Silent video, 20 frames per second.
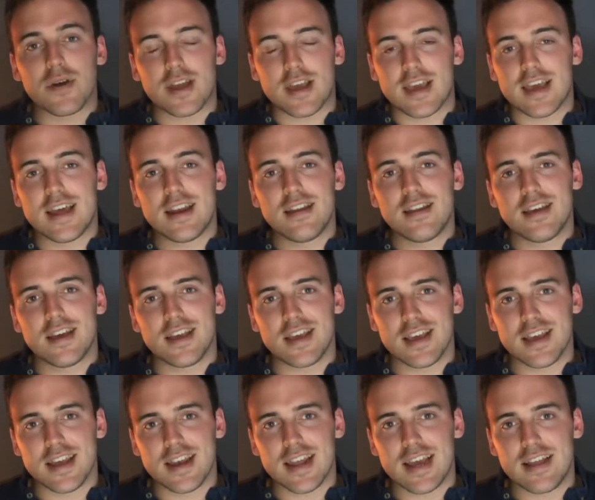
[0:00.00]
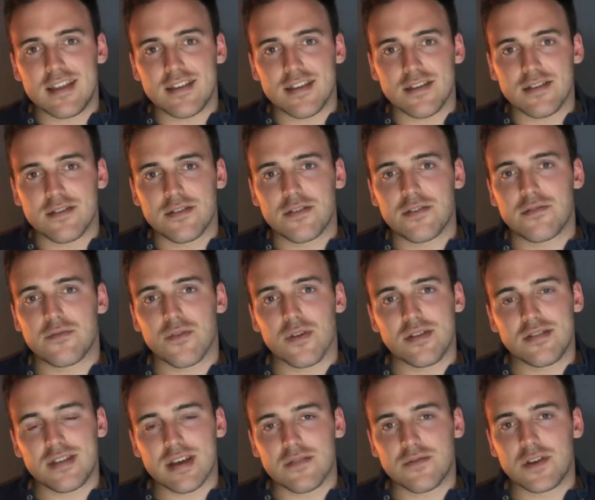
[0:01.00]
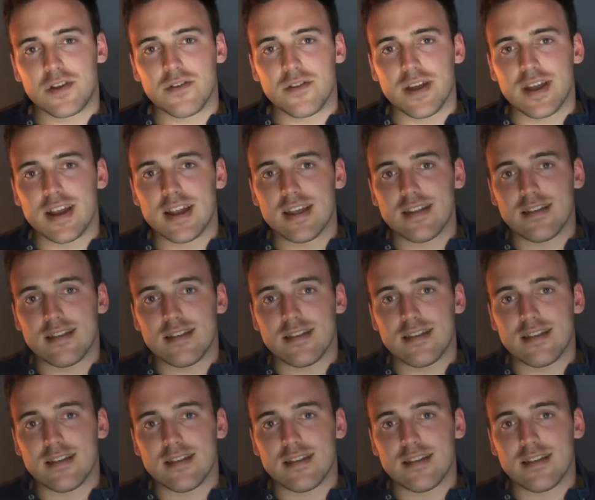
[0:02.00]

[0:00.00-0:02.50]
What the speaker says: again, a year later, Roy Salvadori and Les